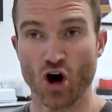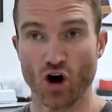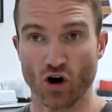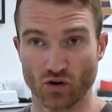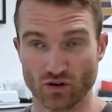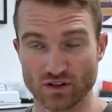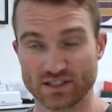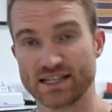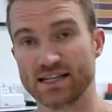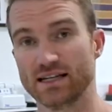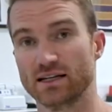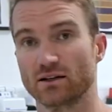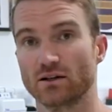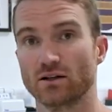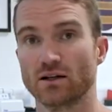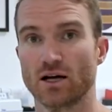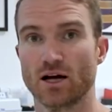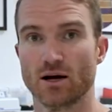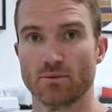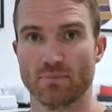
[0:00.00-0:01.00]

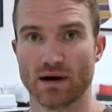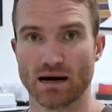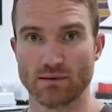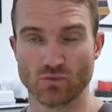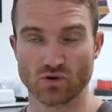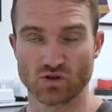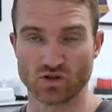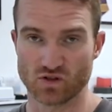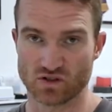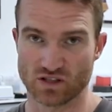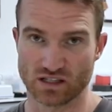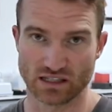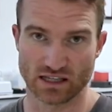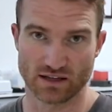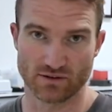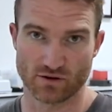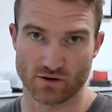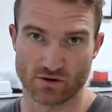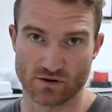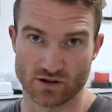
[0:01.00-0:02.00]
until my muscles and
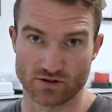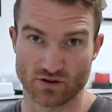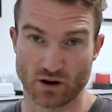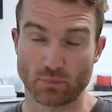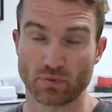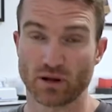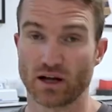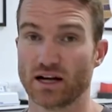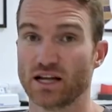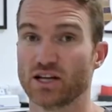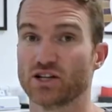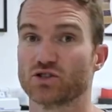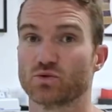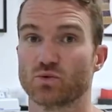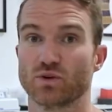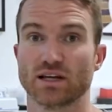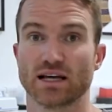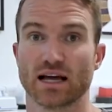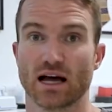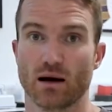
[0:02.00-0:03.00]
liver is replenished
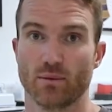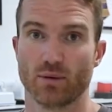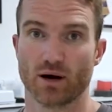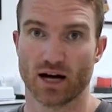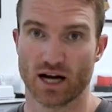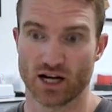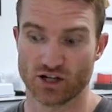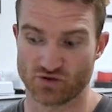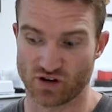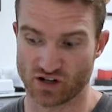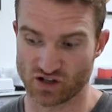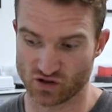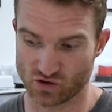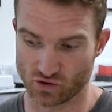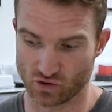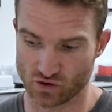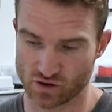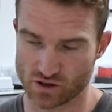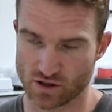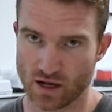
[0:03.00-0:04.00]
with the carbohydrate
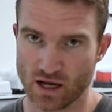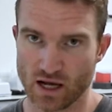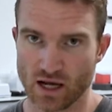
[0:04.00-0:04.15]
stores.